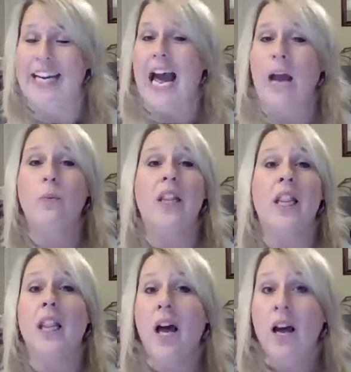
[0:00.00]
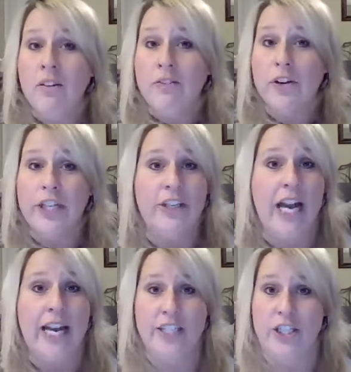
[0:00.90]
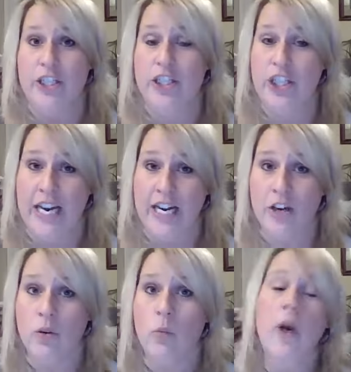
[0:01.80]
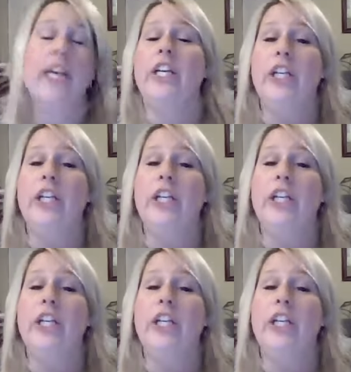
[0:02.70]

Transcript: and I would love for you guys to share what